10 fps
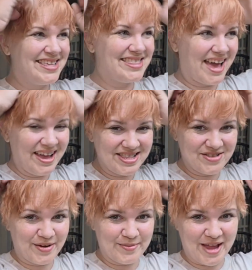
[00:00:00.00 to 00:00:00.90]
that
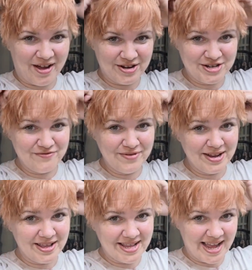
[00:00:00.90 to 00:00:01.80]
stripped out
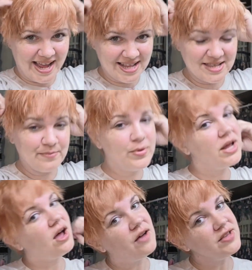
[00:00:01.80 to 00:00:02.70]
real nice,
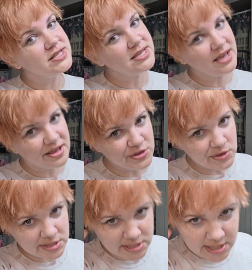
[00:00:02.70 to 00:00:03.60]
but obviously, as you
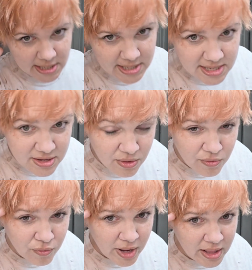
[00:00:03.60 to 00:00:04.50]
can see, it's
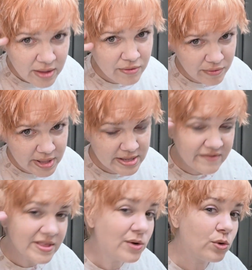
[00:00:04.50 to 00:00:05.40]
still
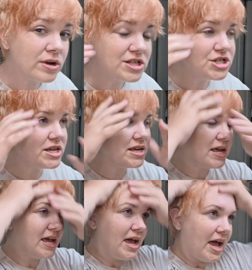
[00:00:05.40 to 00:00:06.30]
relatively
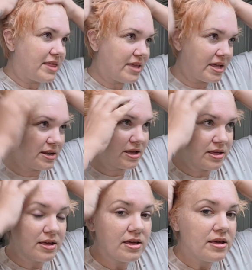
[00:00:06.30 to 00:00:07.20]
orangey, and then
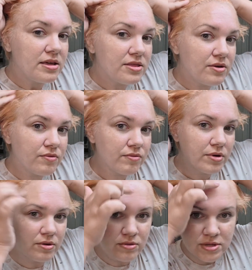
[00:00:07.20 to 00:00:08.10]
the
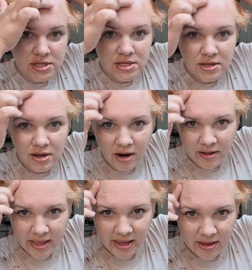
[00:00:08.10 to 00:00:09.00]
roots
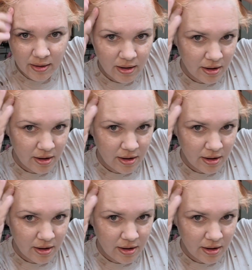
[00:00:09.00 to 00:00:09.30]
are like